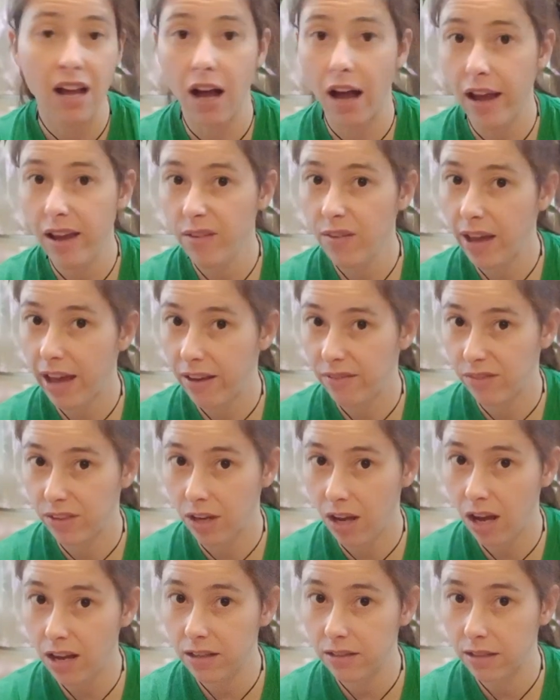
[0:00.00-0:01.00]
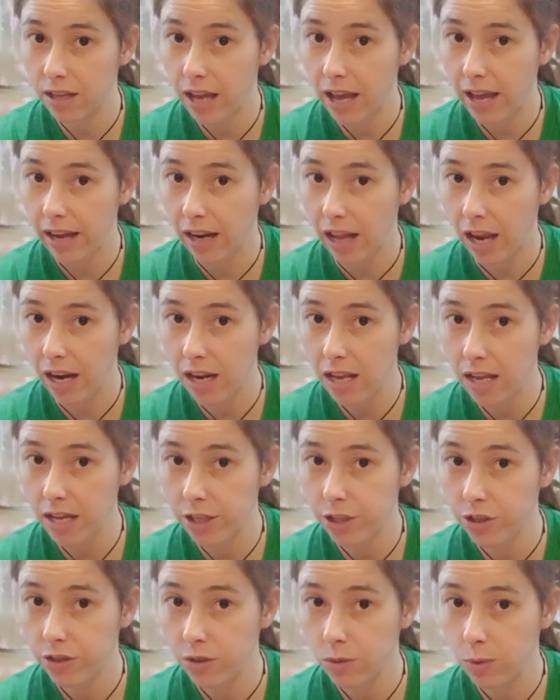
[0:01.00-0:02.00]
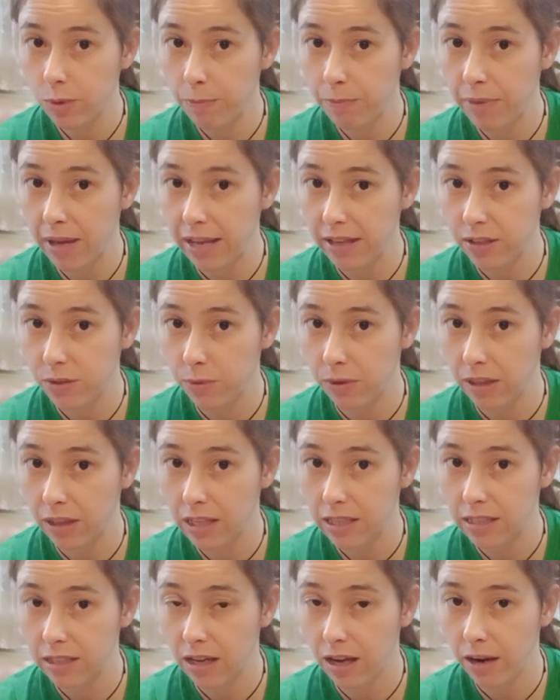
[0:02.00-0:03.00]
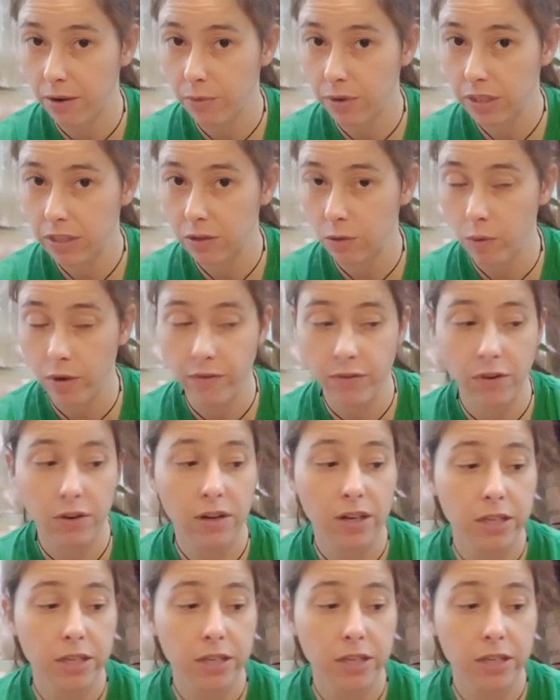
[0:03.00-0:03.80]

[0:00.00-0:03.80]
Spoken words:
I have not had any issues with pest with this guy whatsoever.